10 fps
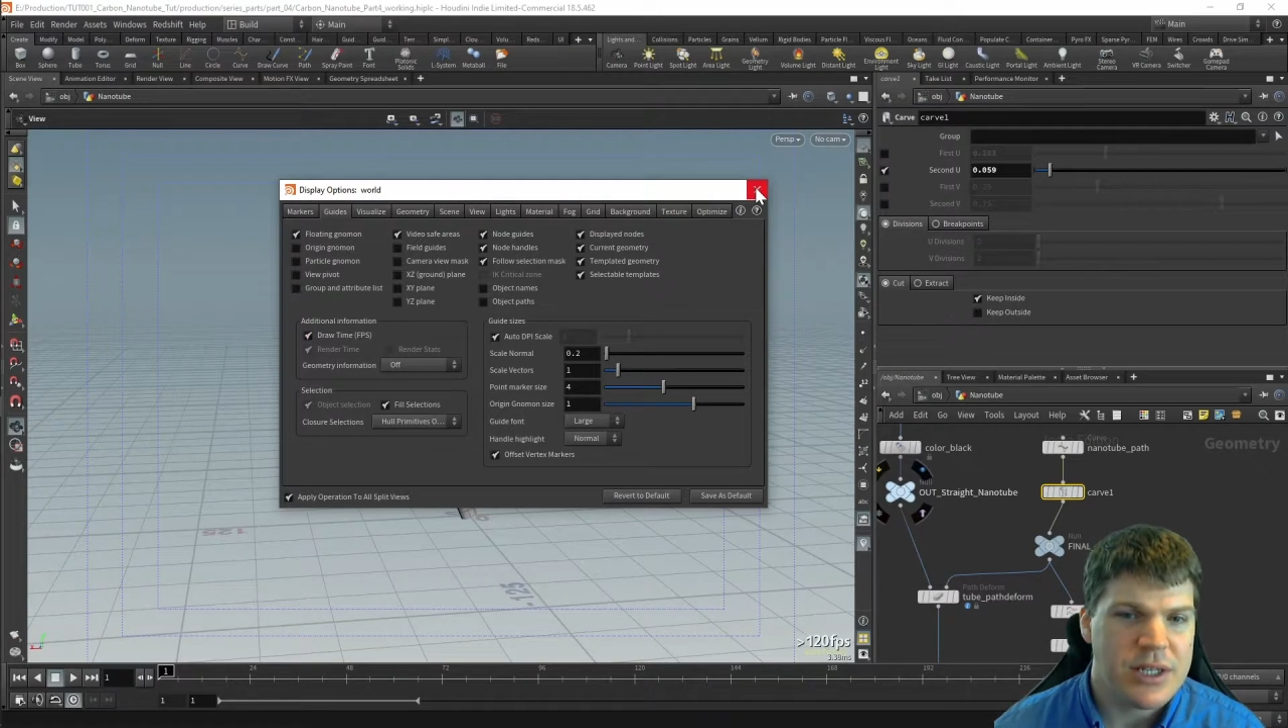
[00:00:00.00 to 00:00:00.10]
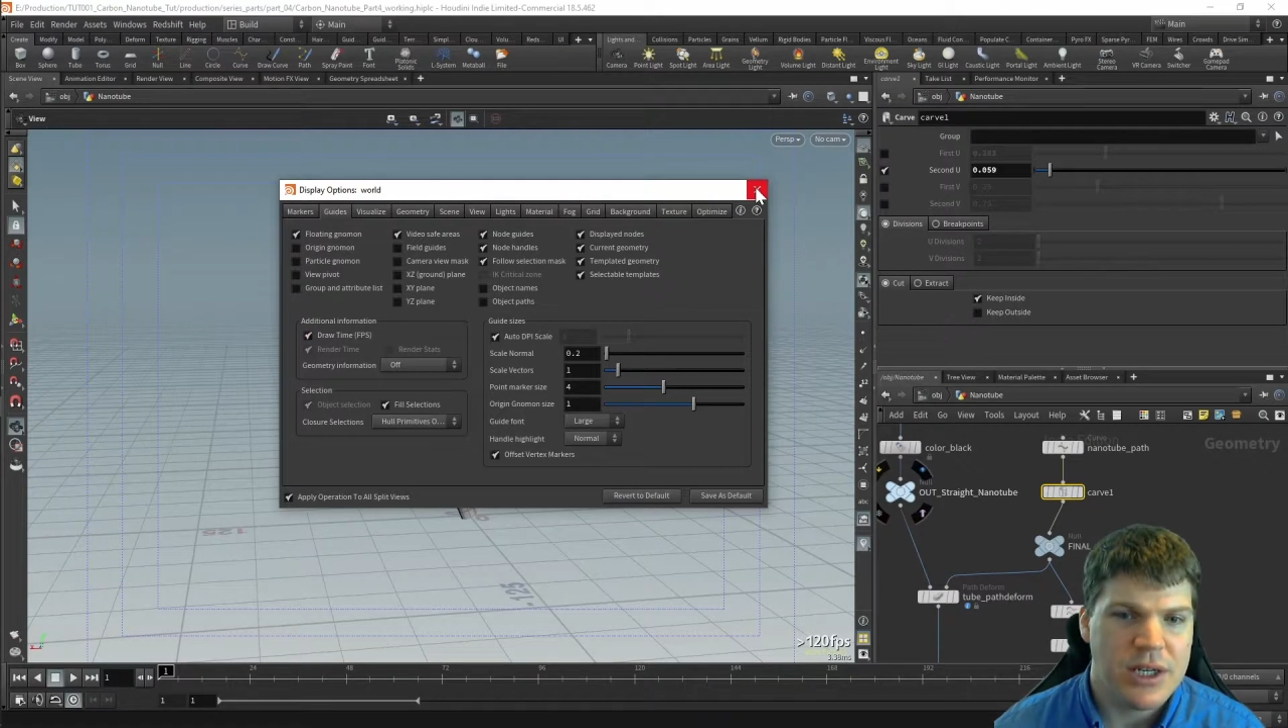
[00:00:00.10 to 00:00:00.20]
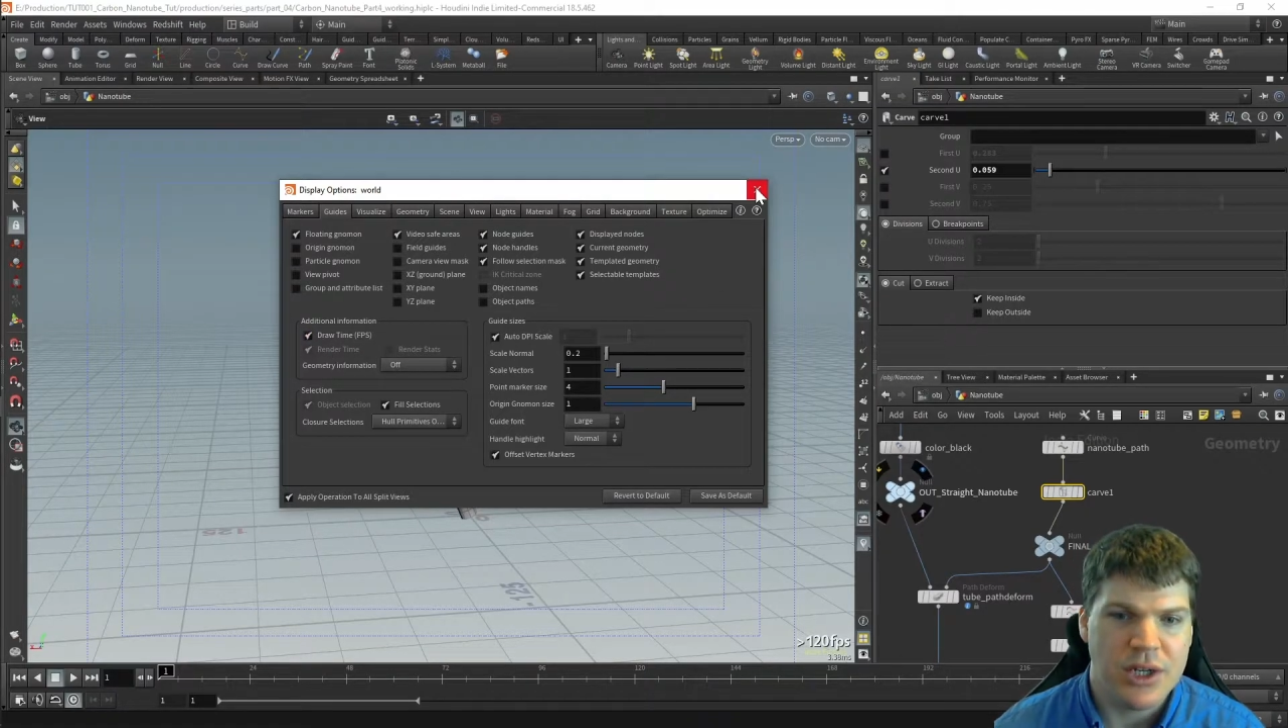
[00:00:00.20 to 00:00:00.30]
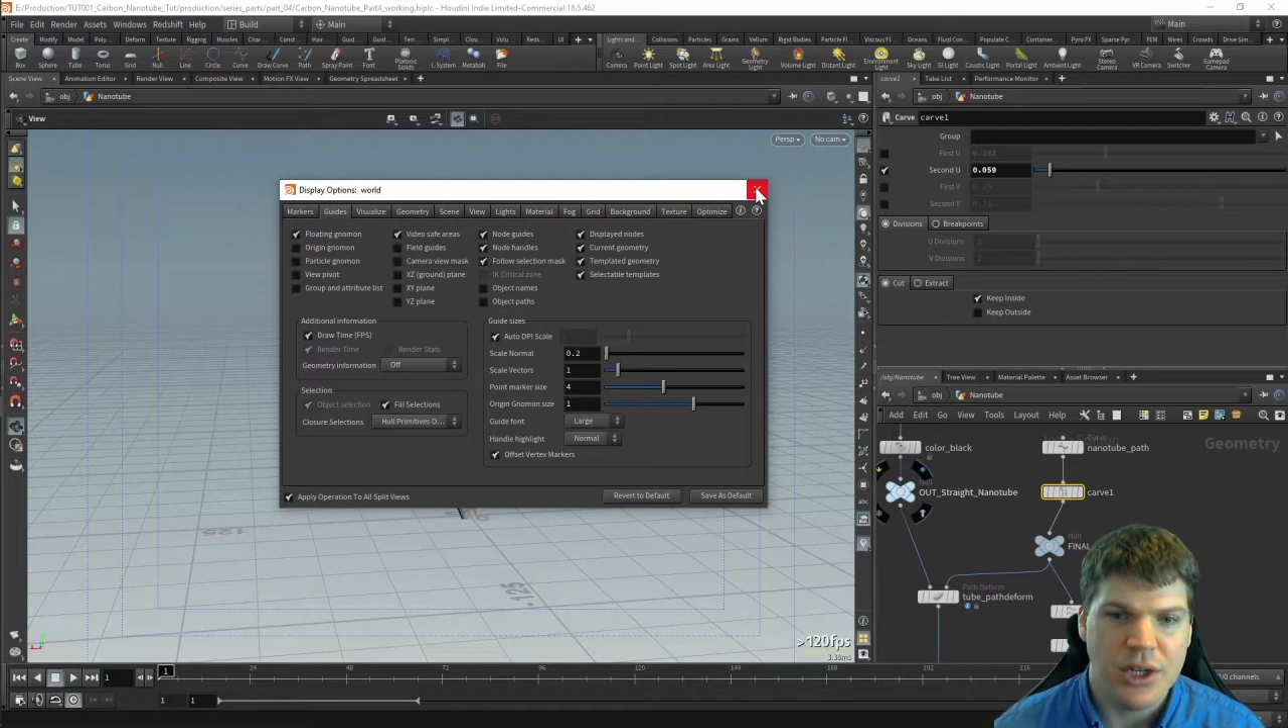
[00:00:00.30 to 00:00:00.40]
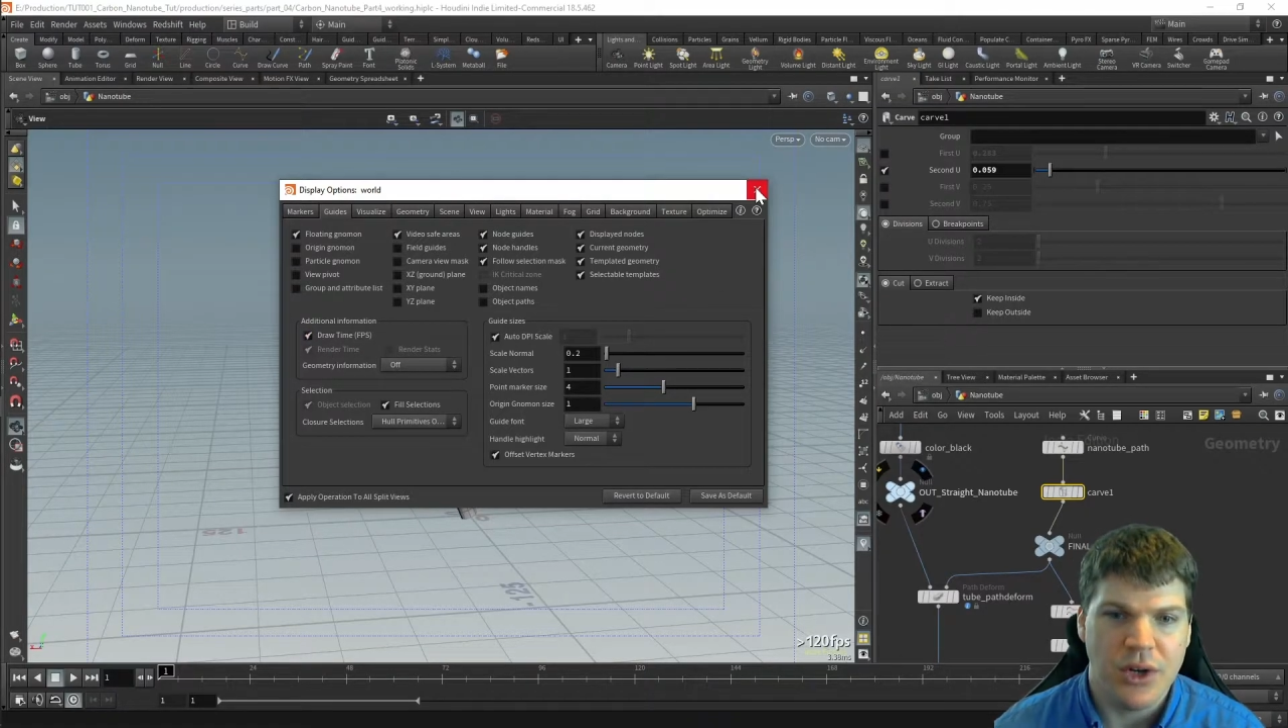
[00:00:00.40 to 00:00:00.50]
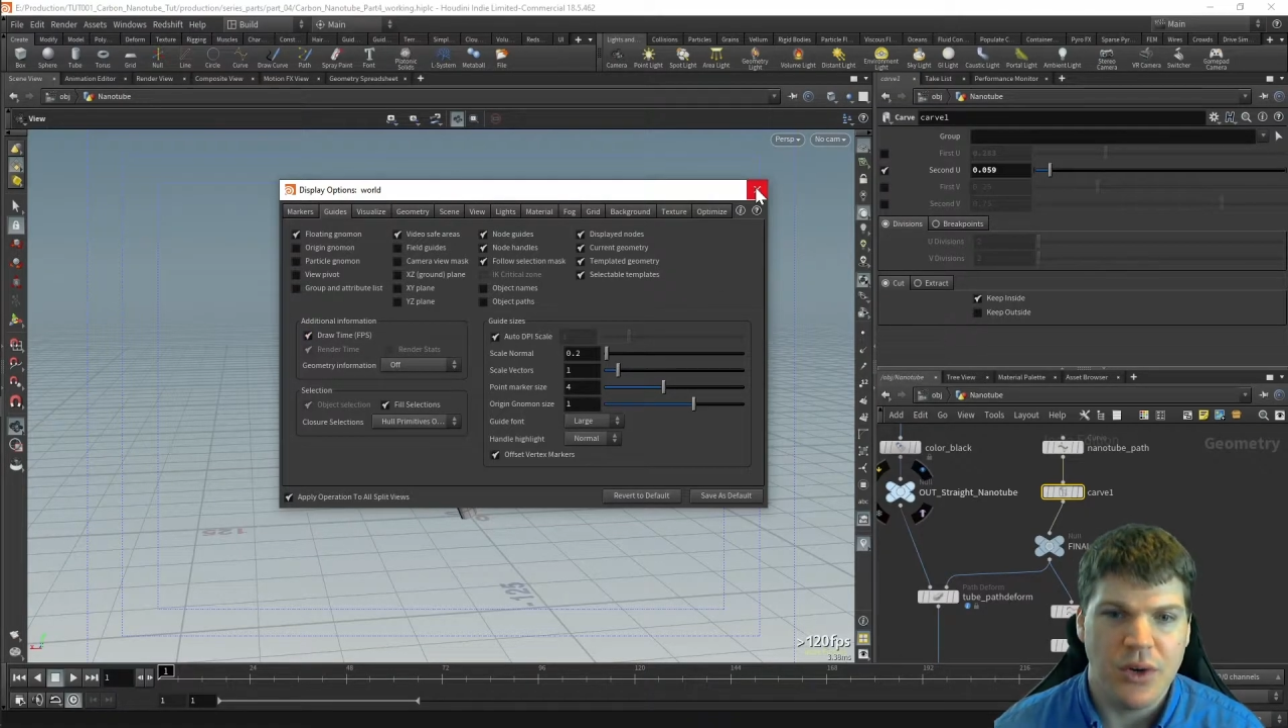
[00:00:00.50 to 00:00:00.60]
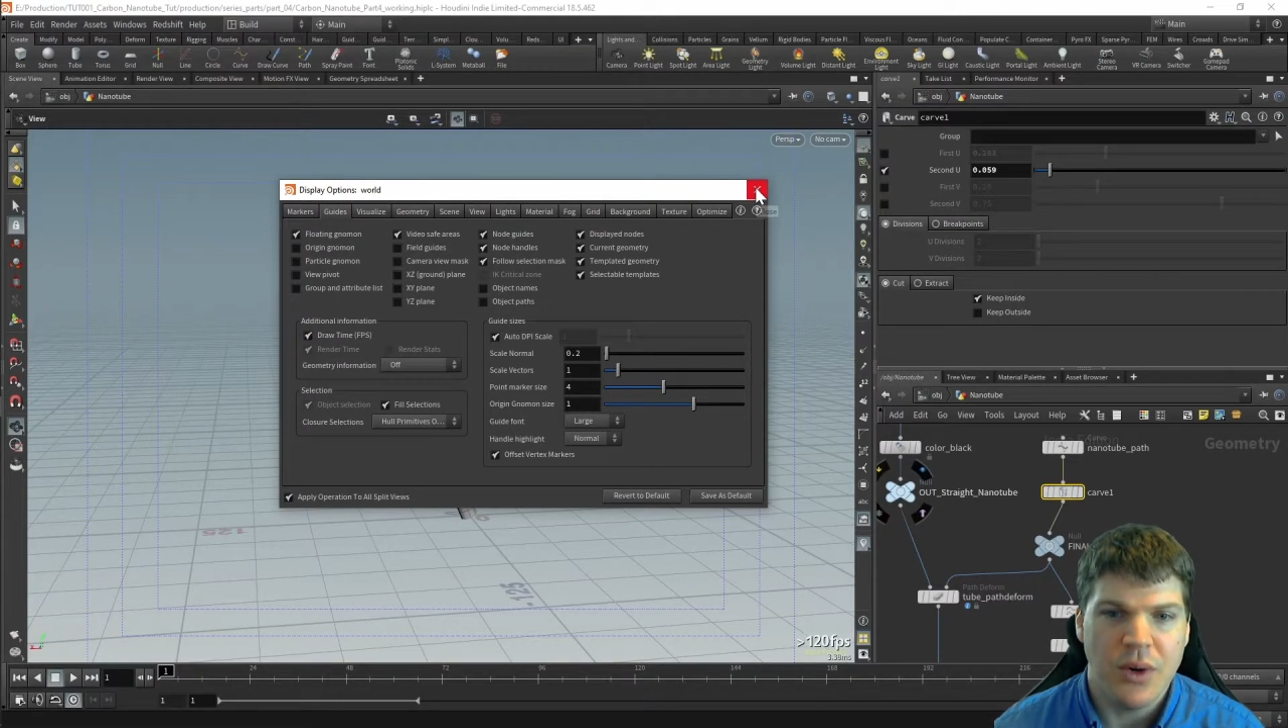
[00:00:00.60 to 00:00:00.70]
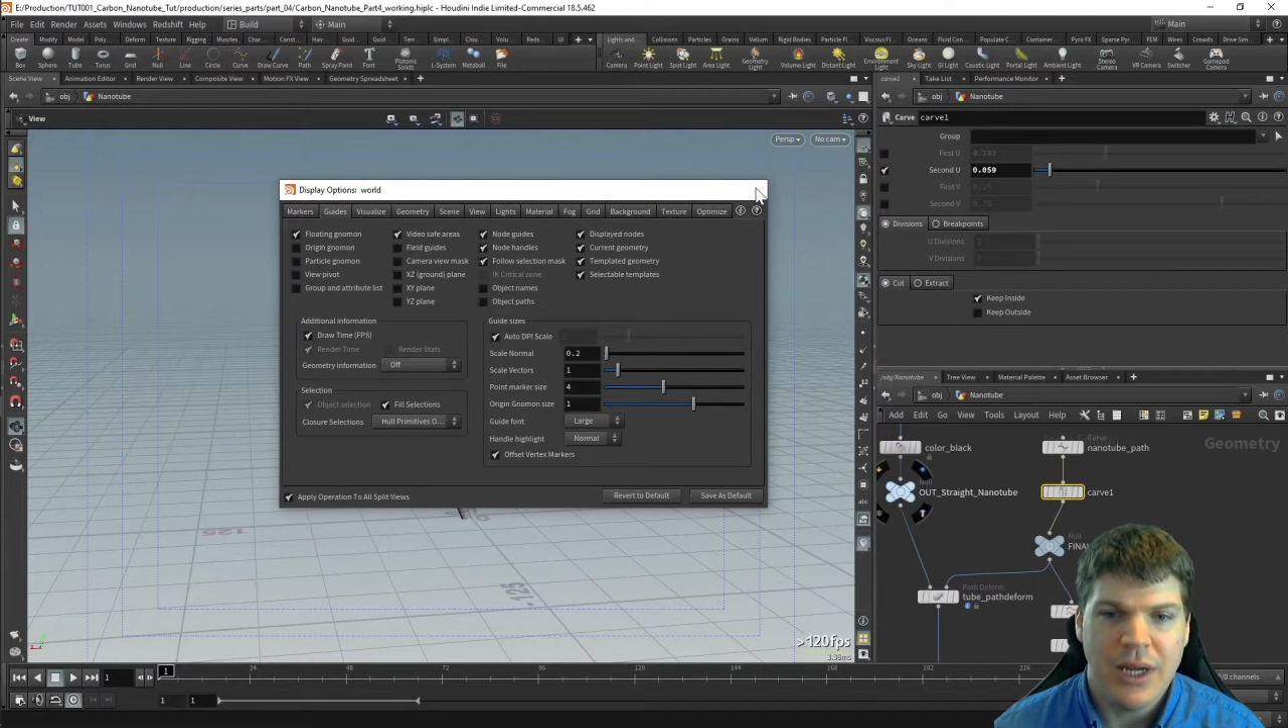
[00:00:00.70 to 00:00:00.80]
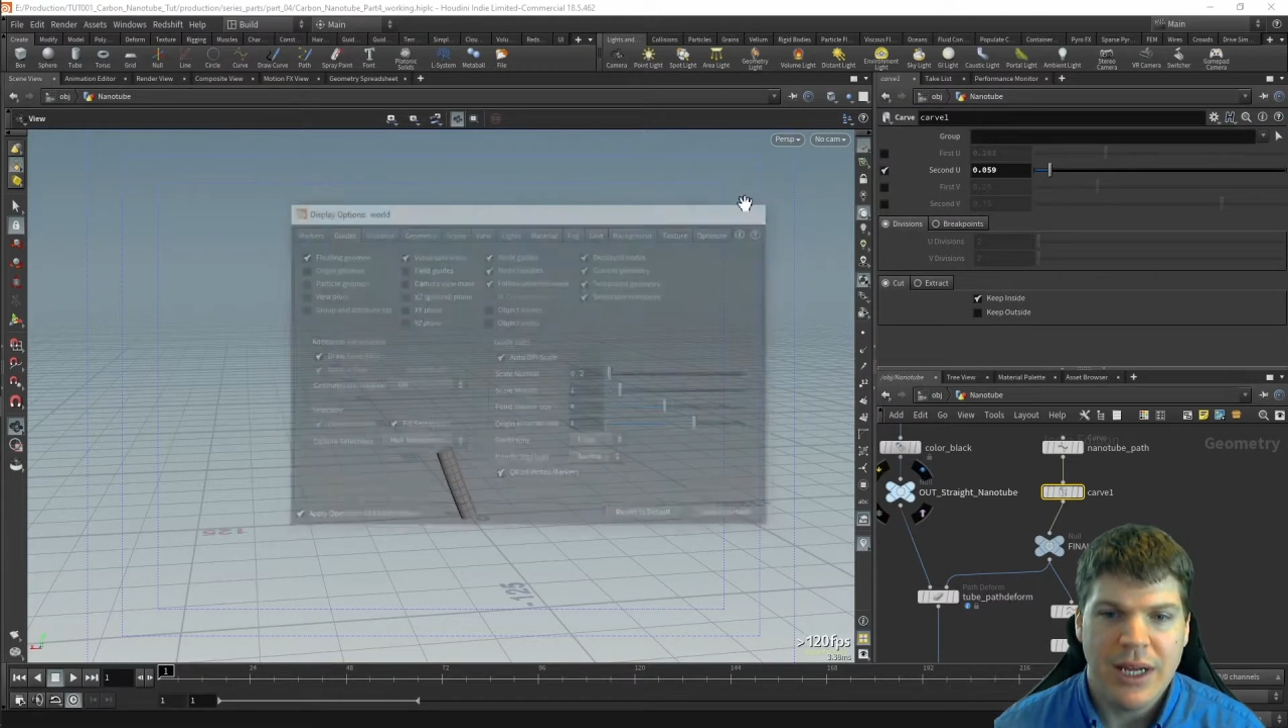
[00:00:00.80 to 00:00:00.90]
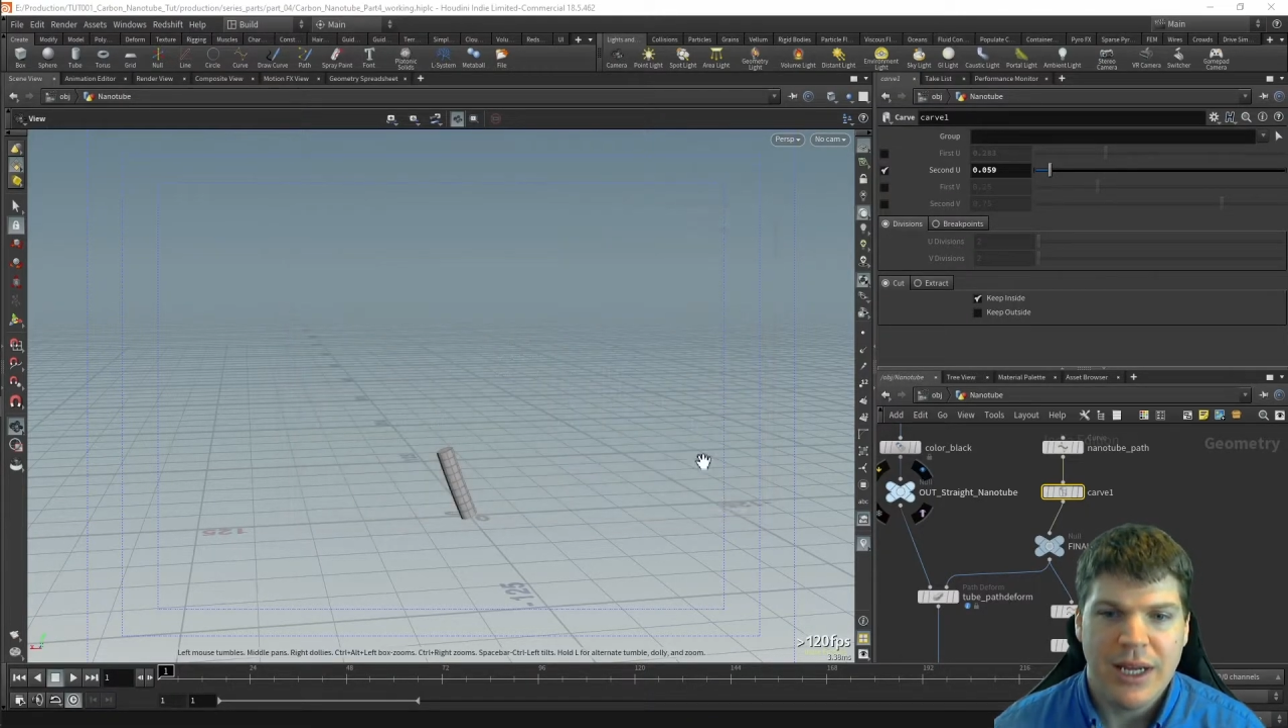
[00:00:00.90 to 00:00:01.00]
going to do